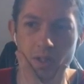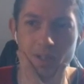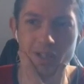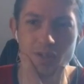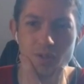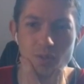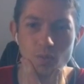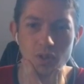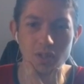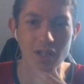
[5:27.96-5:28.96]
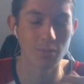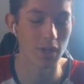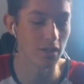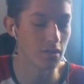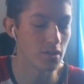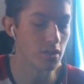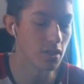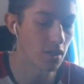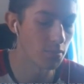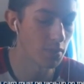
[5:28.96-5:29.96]
Let's do some real-time edits.
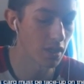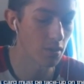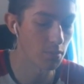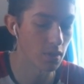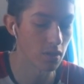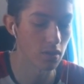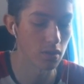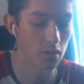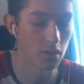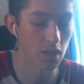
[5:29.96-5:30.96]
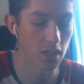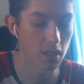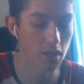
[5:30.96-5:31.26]
Did I pick up a luck?